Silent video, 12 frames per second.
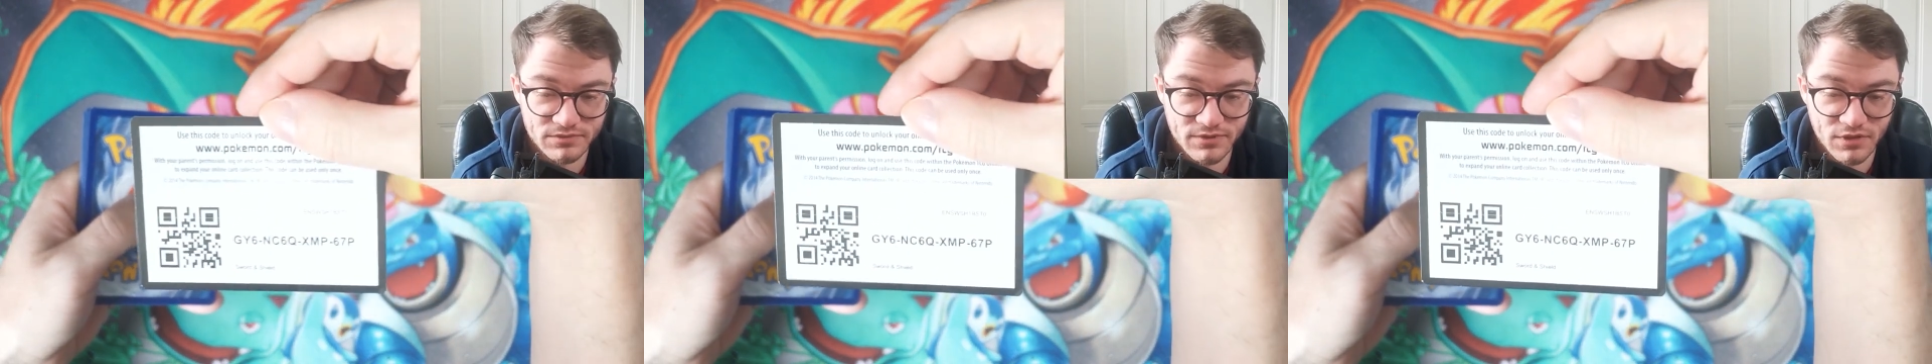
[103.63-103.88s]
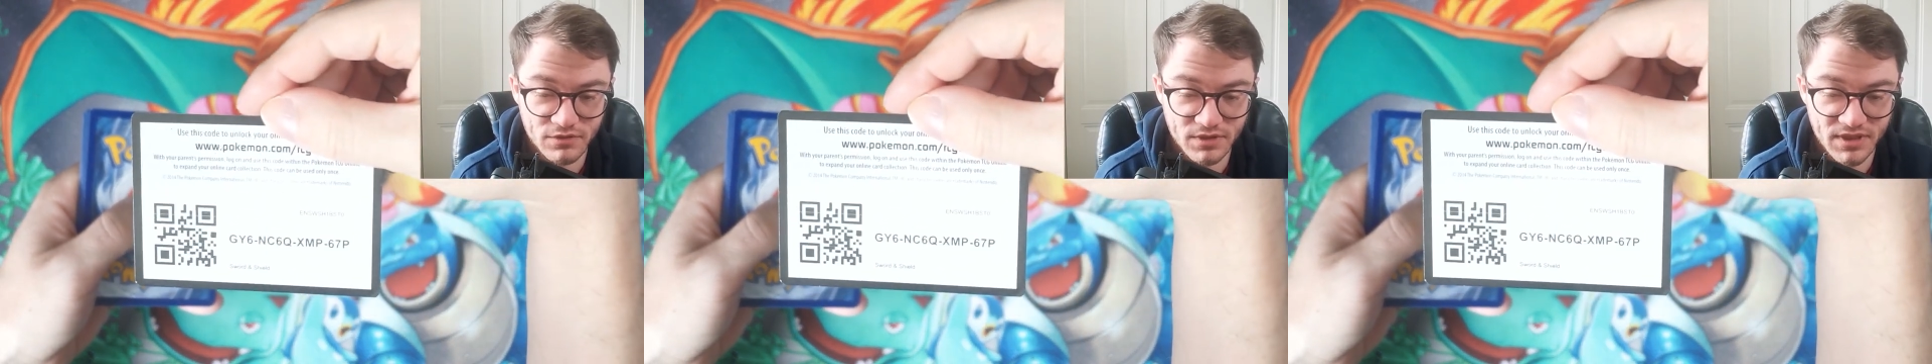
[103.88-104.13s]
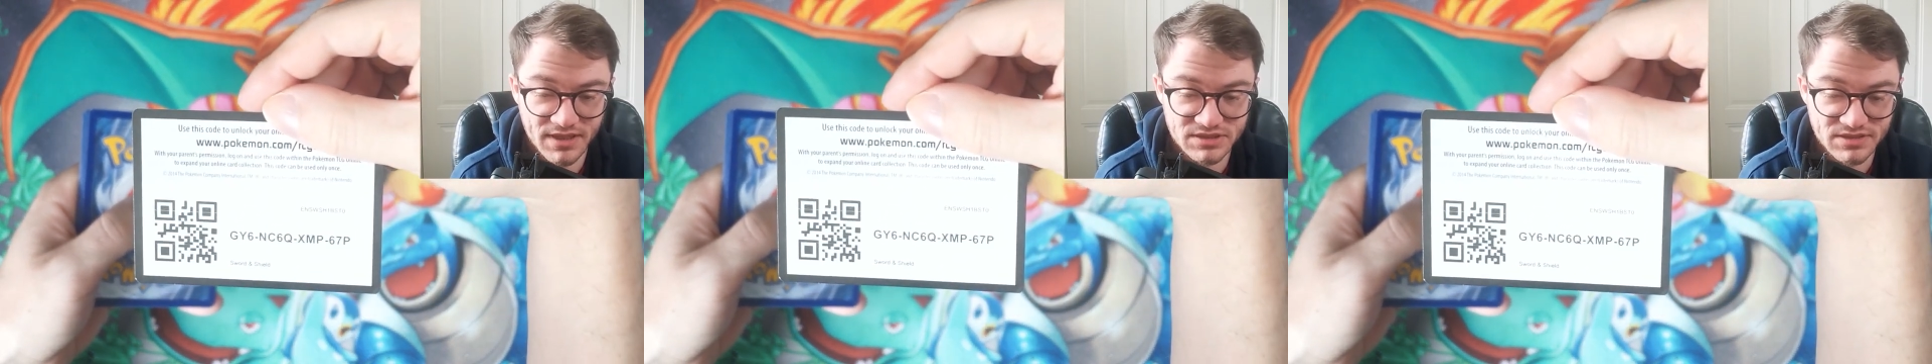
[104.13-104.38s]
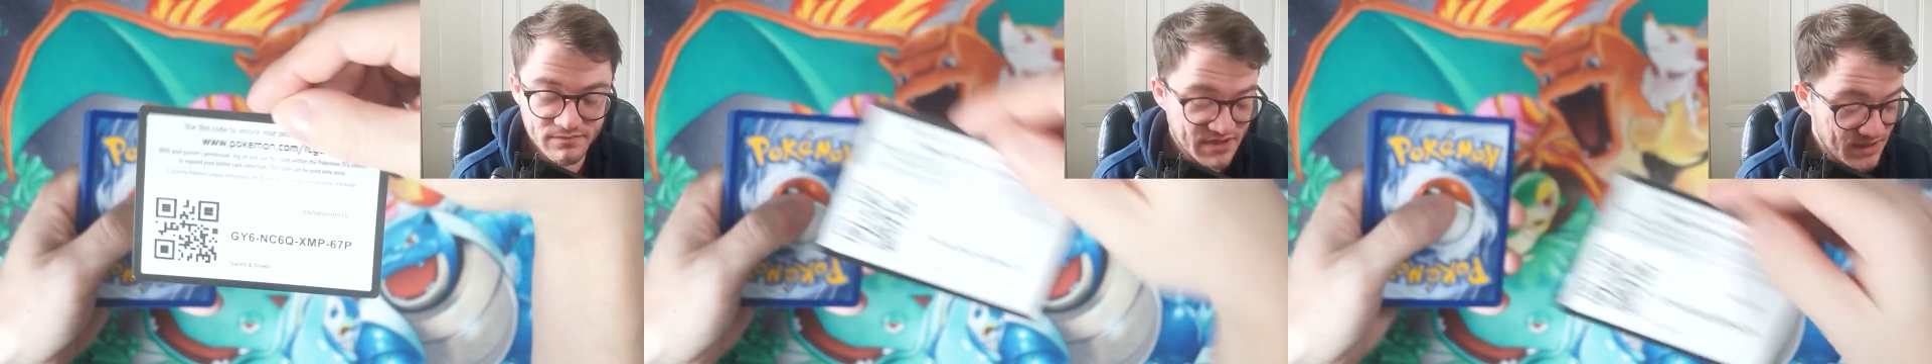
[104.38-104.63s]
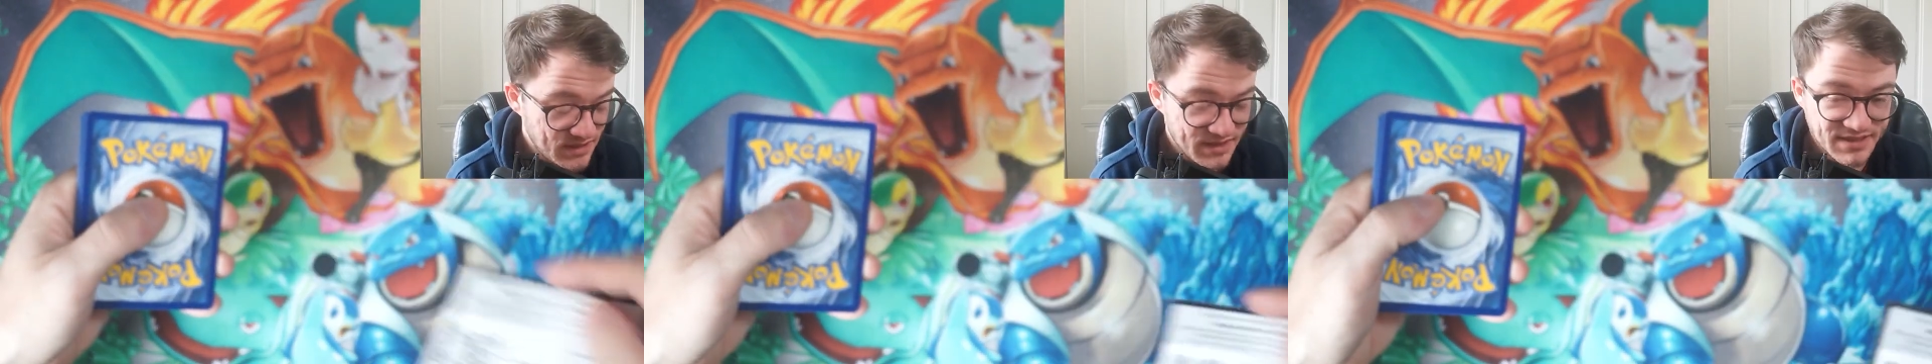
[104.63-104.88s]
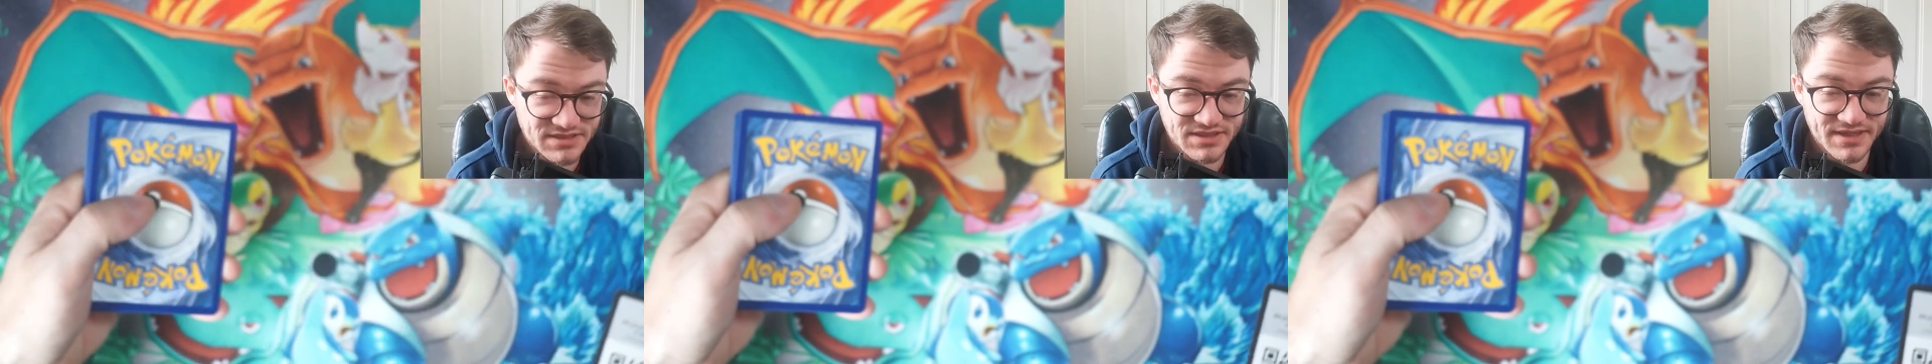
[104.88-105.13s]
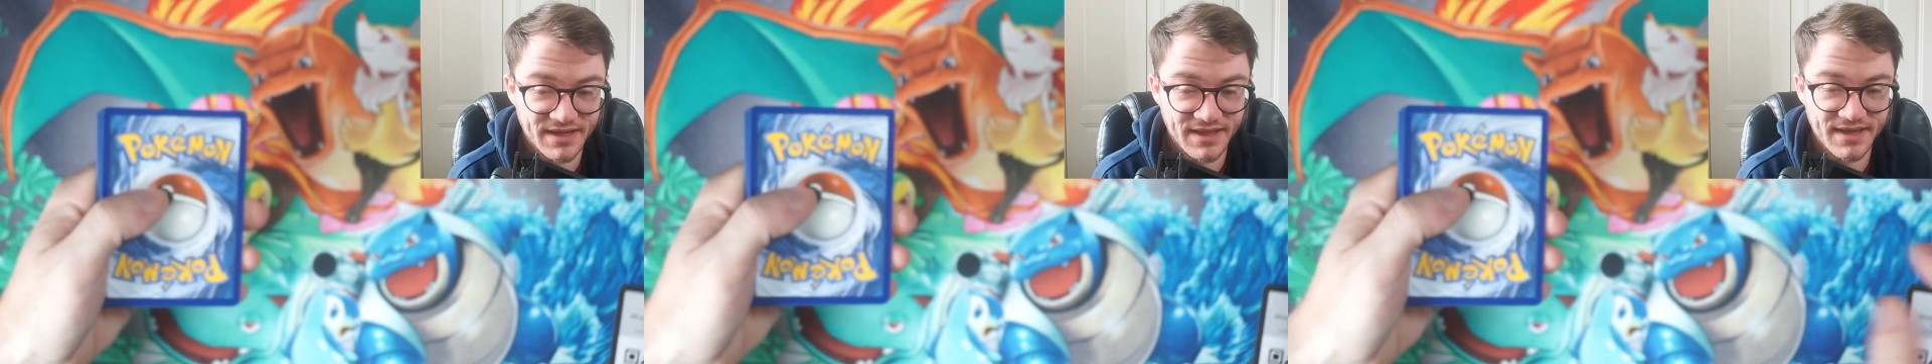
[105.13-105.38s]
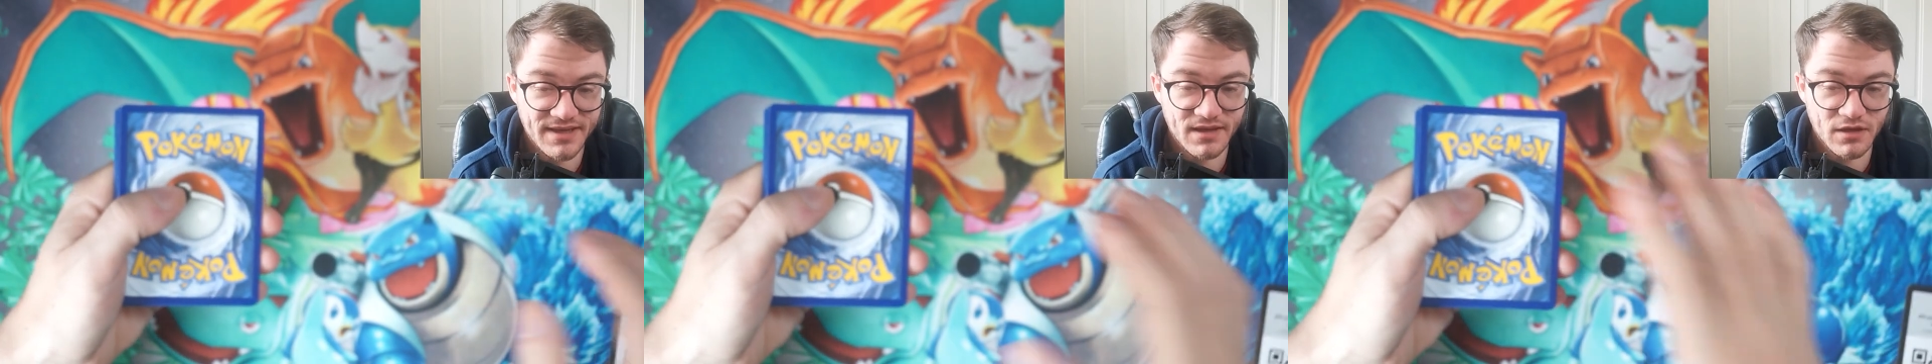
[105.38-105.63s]
so we could get something decent in
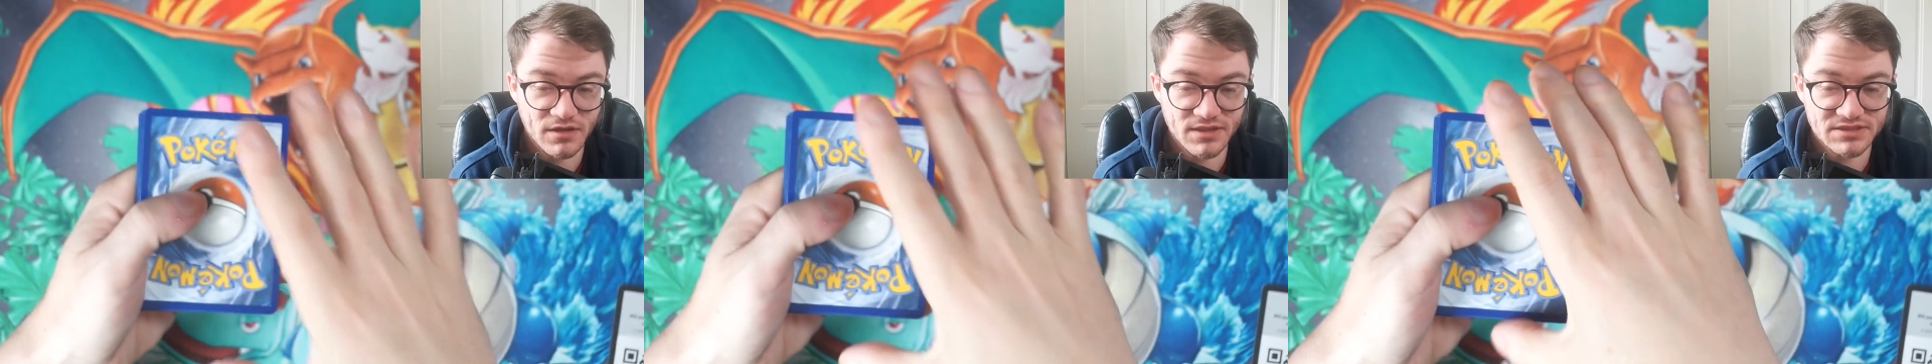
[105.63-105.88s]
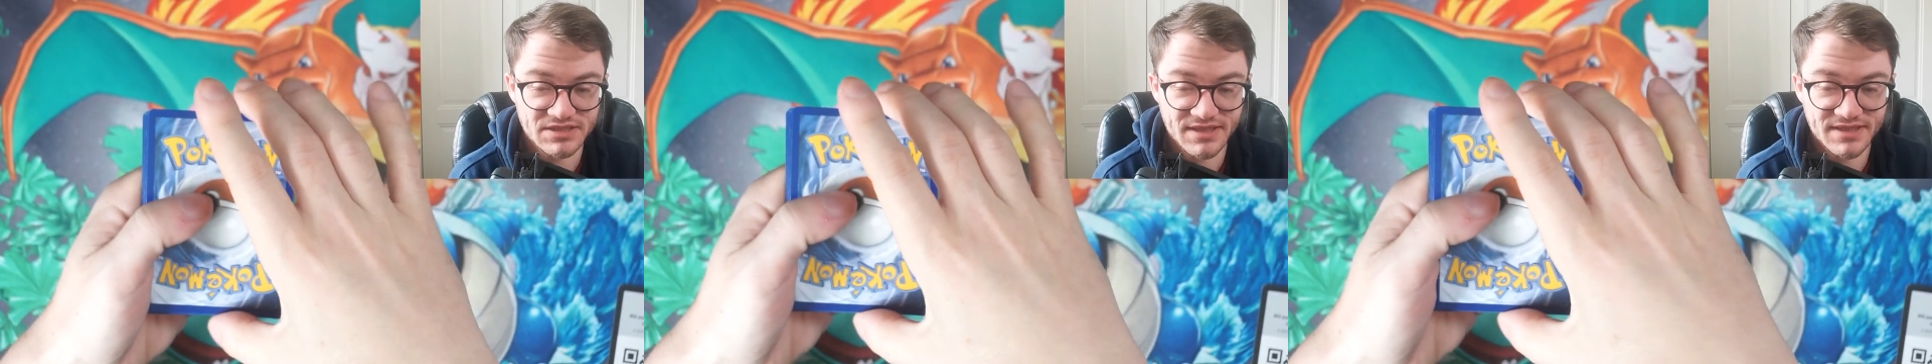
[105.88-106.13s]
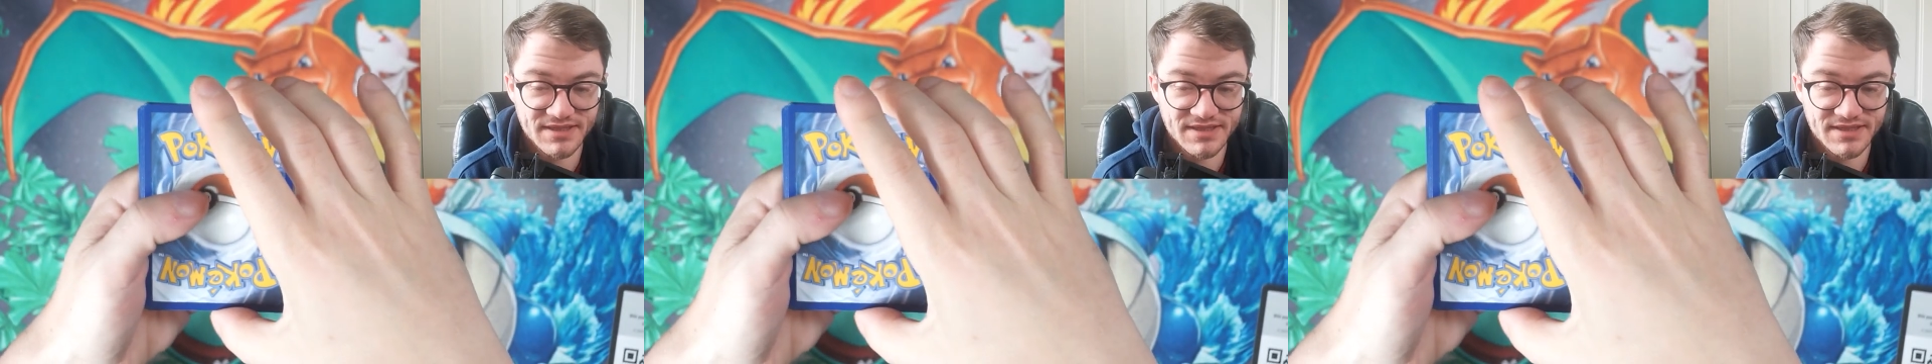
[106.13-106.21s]
here guys.